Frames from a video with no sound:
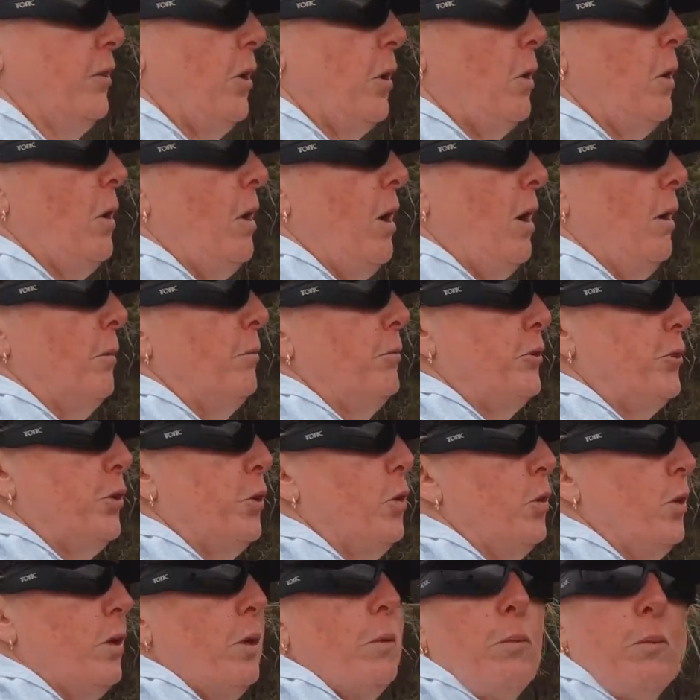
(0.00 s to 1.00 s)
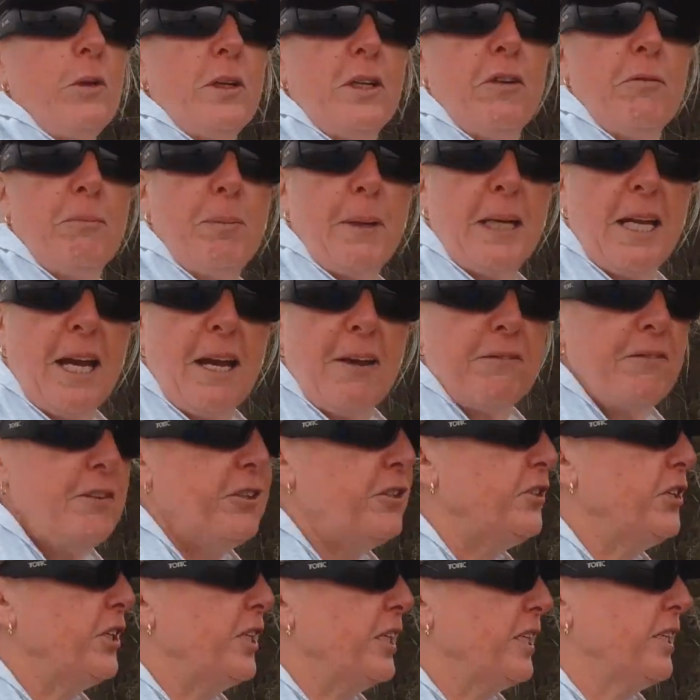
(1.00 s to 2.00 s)
So I'm sure when you've been out
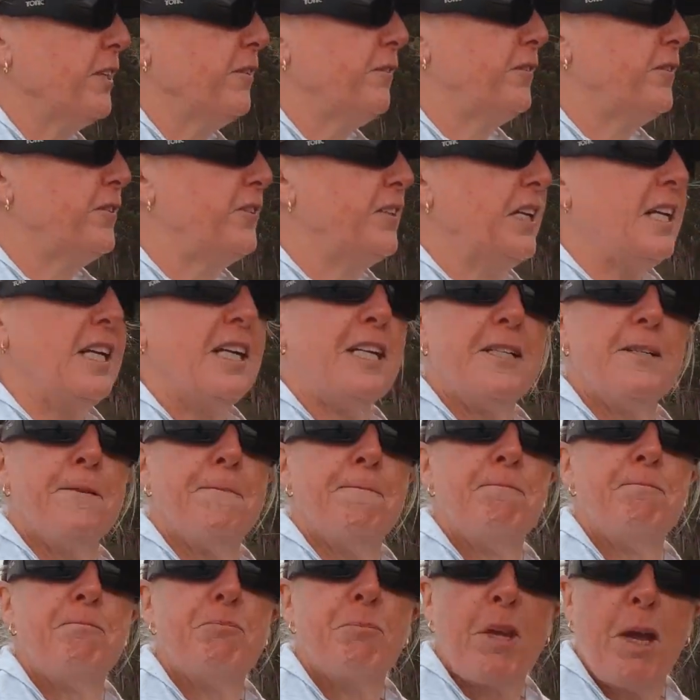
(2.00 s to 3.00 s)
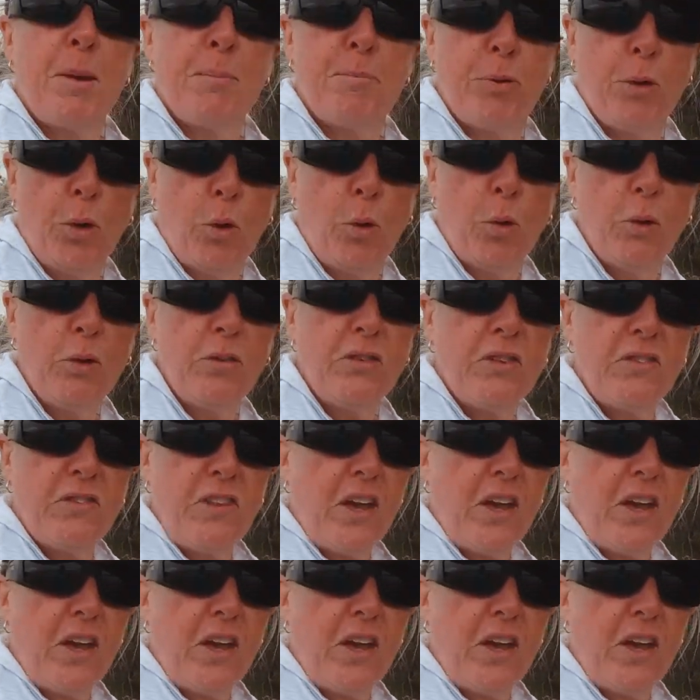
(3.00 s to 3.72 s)
fishing, you've seen prawns.